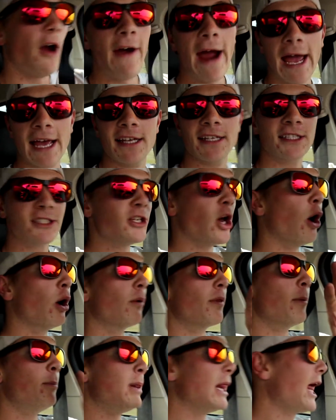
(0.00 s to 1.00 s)
All right, so
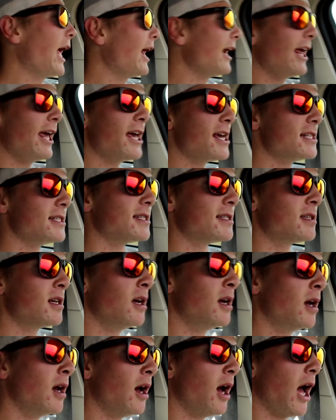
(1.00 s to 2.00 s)
the plan is
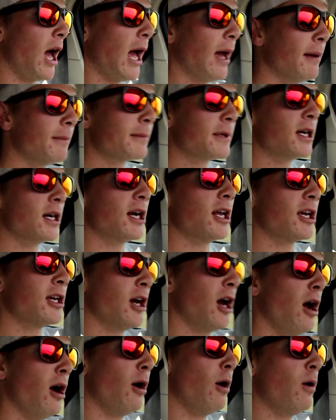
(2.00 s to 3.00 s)
I'm going to
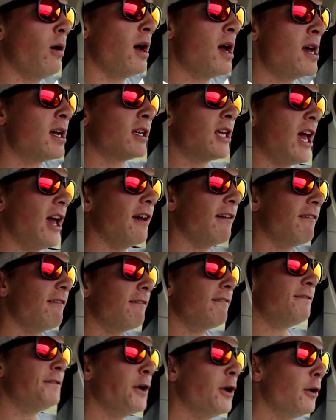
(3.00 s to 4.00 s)
go get
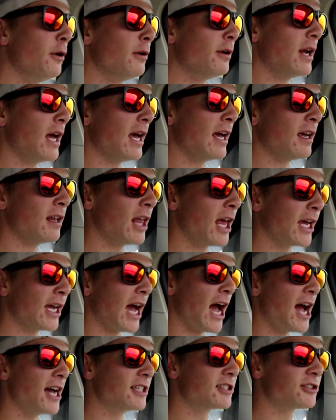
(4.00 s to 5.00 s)
food, like
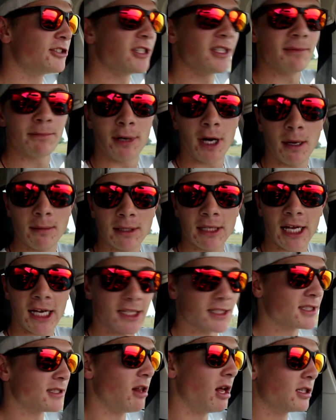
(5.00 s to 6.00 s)
ice cream, probably like
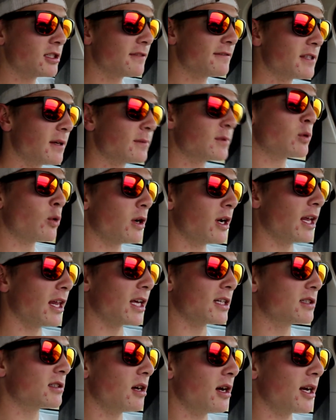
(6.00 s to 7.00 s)
a slush of some sort,
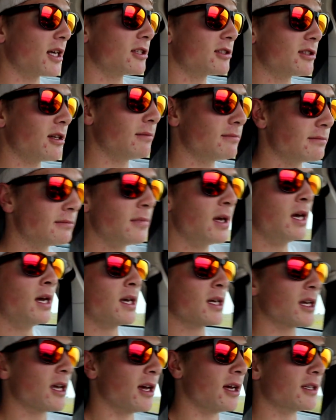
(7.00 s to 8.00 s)
like Sonic or
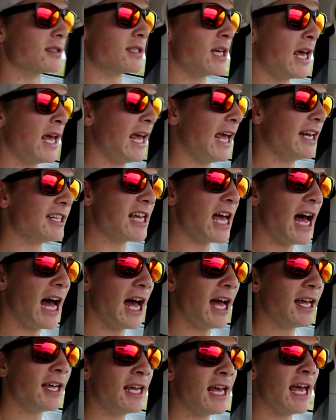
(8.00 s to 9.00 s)
something, because it is
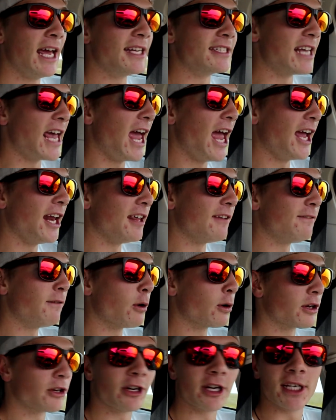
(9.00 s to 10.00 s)
hot. It is
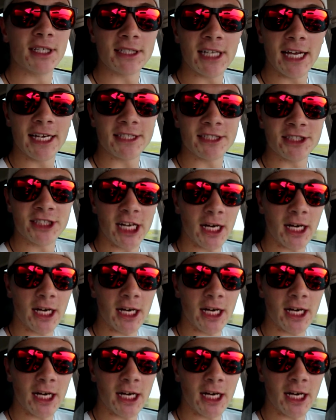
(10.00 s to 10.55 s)
84 degrees, ladies and